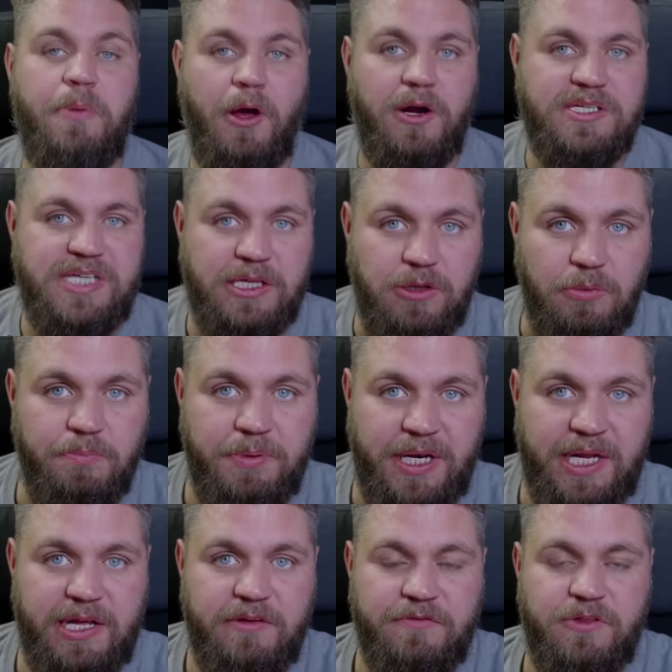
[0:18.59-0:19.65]
be honest, I don't
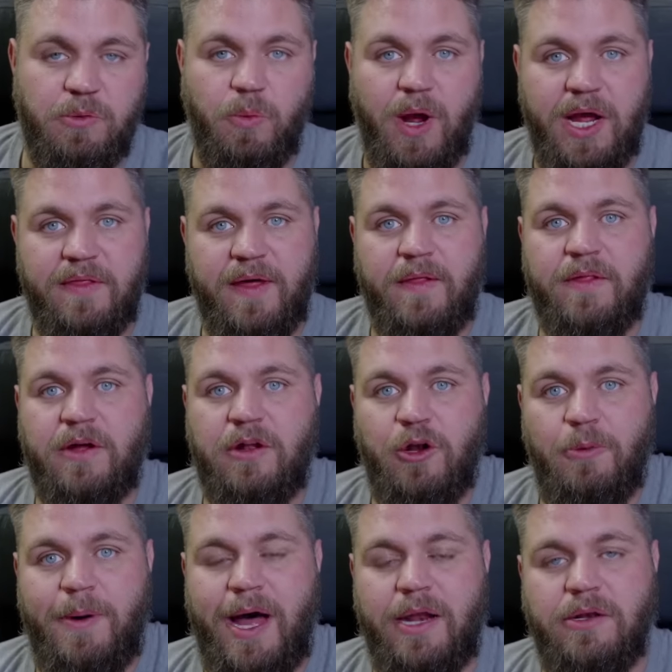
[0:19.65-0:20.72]
believe the way that the
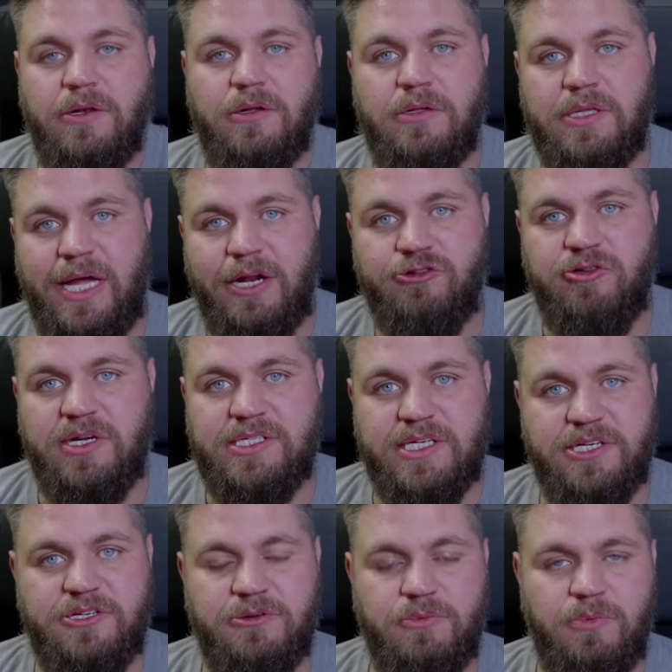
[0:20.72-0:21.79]
club handled that
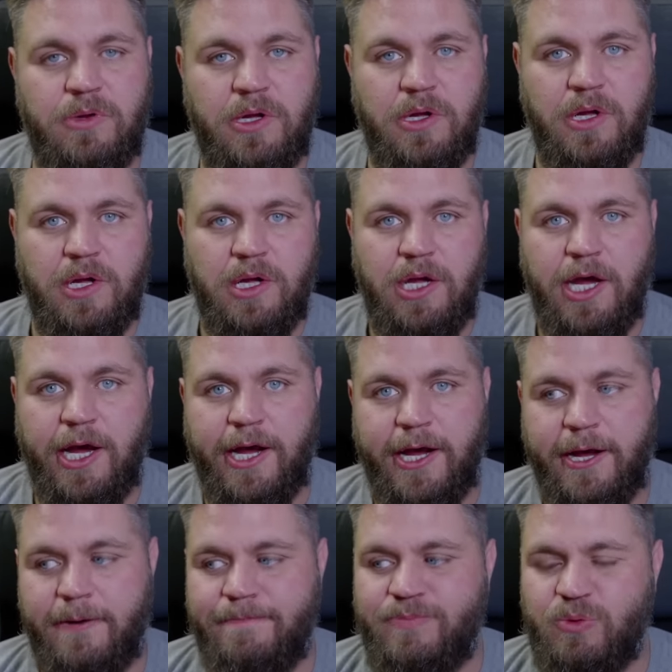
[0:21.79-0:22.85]
transition
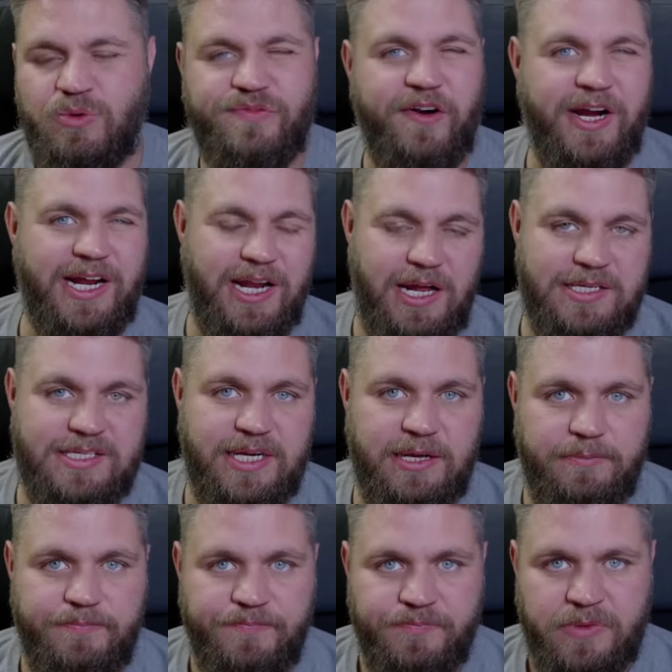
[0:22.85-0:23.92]
was very classy.
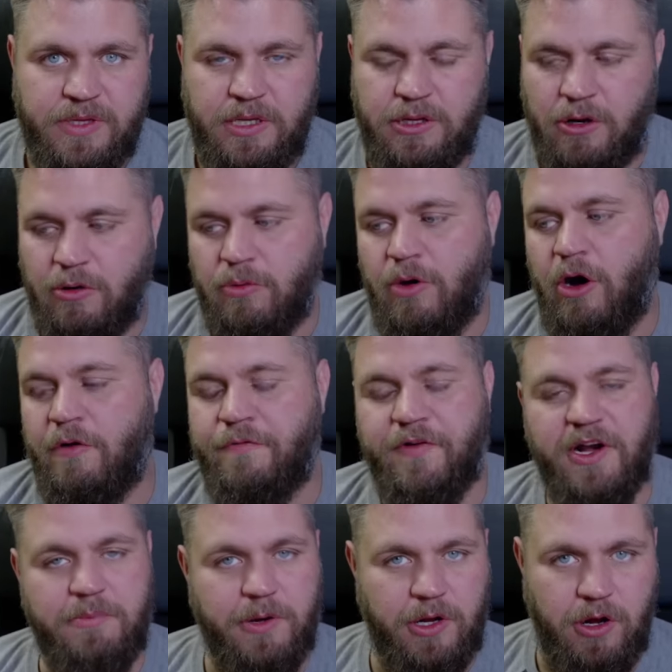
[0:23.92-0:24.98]
You know,
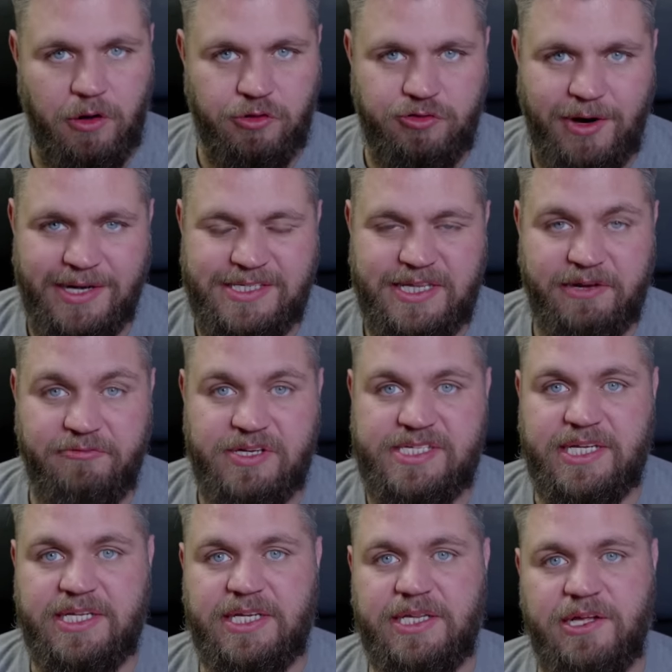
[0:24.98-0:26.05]
offering him a contract and then
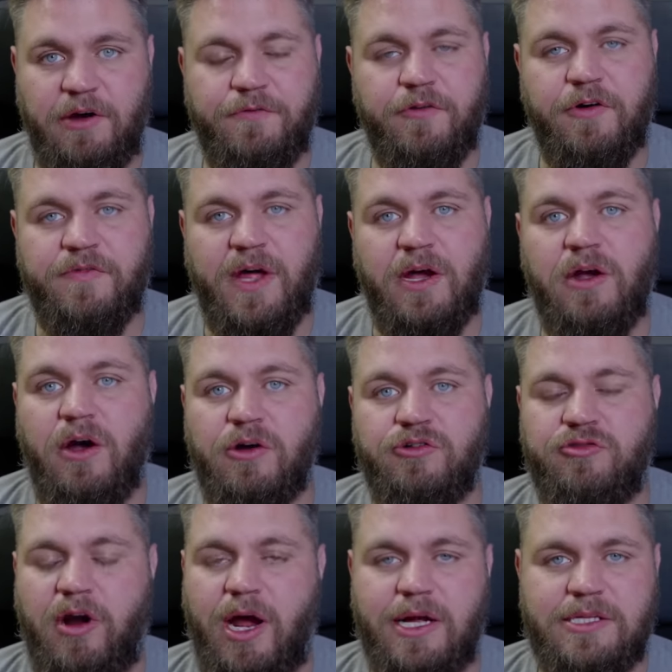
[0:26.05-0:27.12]
rescinding the offer of that
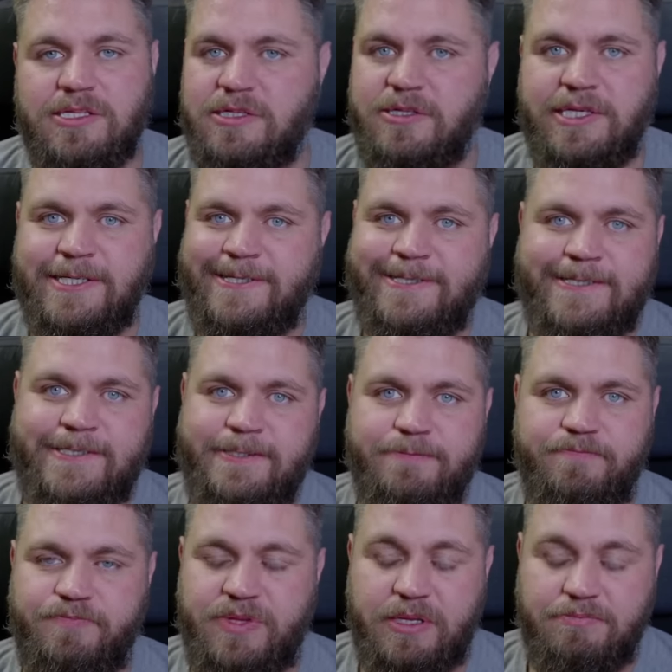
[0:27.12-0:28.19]
contract
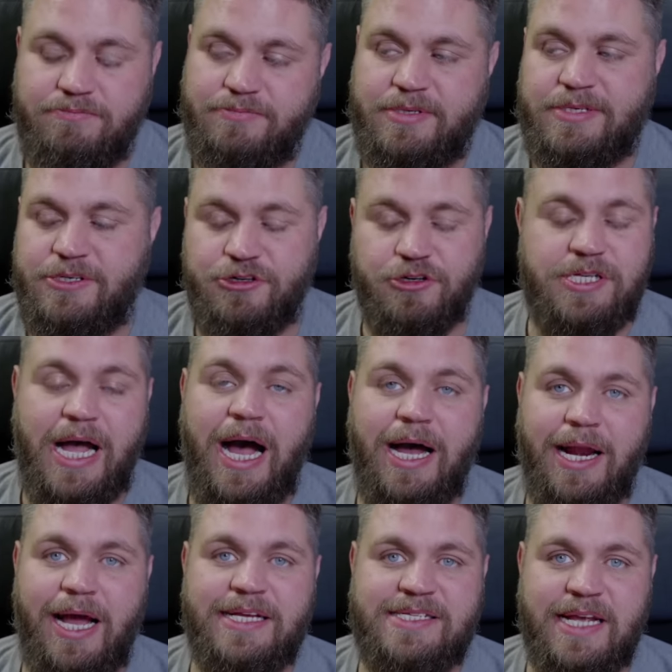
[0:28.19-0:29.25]
just
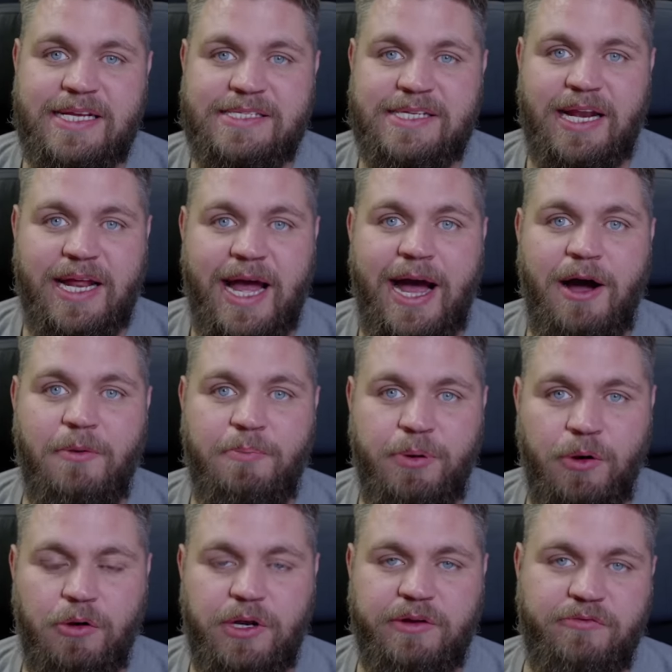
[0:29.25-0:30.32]
highlights exactly how
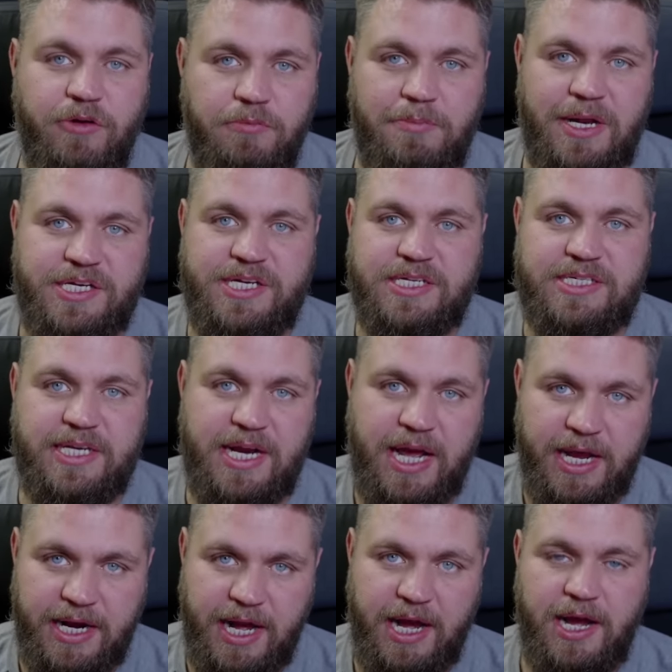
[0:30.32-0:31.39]
poorly run Manchester
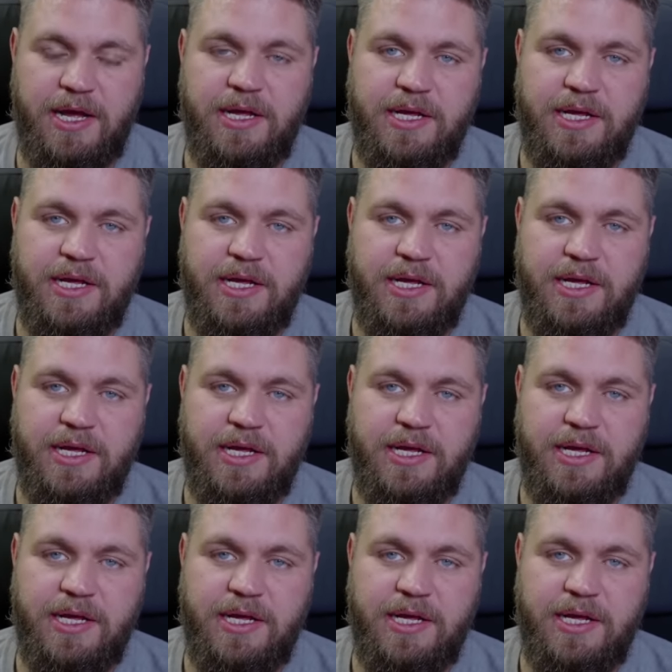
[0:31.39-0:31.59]
United are